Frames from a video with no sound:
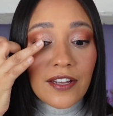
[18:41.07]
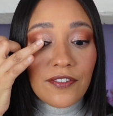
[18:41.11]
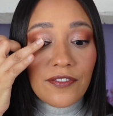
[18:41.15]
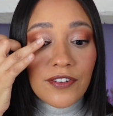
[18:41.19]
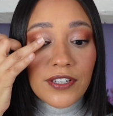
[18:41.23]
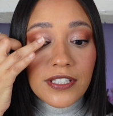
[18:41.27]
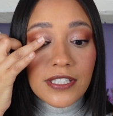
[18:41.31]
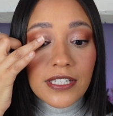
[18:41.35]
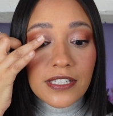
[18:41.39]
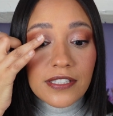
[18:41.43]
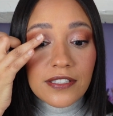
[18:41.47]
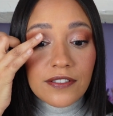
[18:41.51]

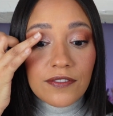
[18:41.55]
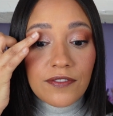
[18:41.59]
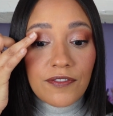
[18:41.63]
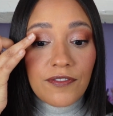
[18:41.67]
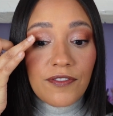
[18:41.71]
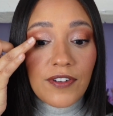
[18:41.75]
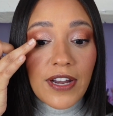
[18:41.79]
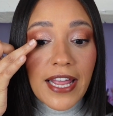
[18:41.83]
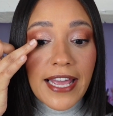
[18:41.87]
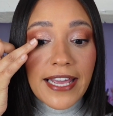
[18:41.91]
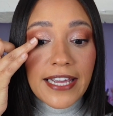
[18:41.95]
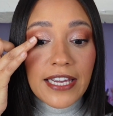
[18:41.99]
If it doesn't
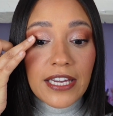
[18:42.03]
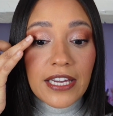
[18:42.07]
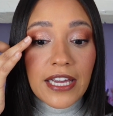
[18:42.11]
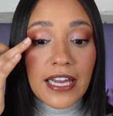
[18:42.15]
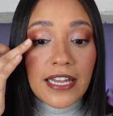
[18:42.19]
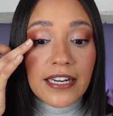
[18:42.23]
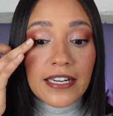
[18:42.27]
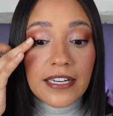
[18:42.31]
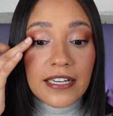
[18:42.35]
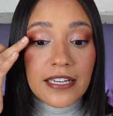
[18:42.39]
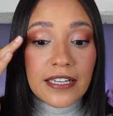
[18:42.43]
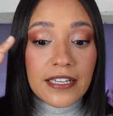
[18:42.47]
flake
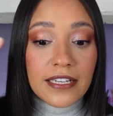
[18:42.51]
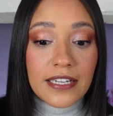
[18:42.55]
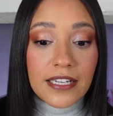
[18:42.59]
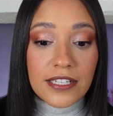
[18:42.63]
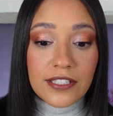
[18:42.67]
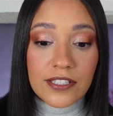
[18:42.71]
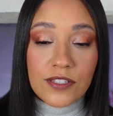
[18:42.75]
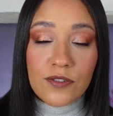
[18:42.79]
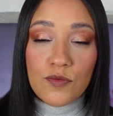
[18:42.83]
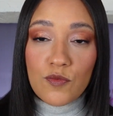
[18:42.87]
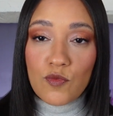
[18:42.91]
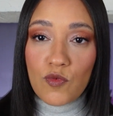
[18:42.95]
and
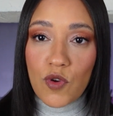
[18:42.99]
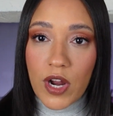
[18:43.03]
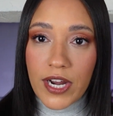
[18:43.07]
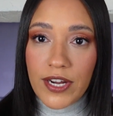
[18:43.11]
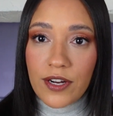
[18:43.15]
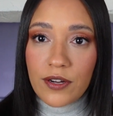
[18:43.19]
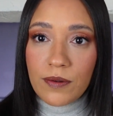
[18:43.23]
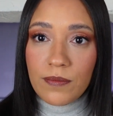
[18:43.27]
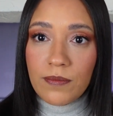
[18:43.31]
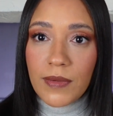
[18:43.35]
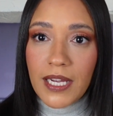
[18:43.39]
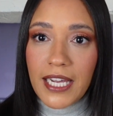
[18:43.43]
doesn't
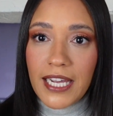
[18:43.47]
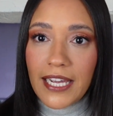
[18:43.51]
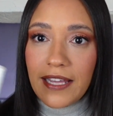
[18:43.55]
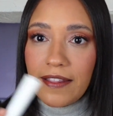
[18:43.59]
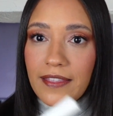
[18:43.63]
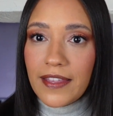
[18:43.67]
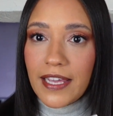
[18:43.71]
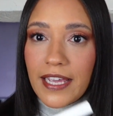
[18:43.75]
run on me,